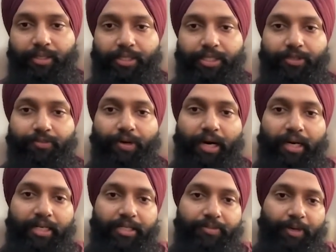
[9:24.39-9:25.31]
Shefali
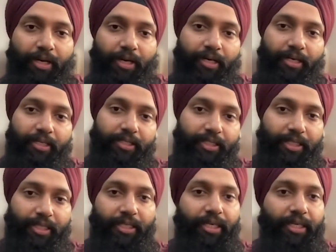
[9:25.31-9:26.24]
is brilliant. It is
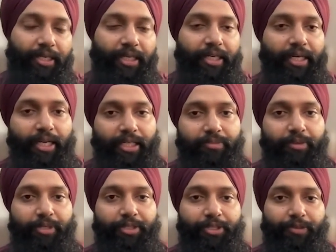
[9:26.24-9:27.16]
indeed an
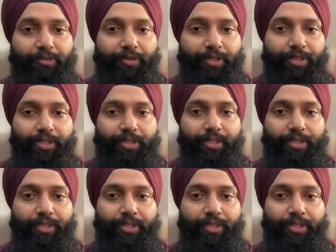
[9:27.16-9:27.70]
explanation of this.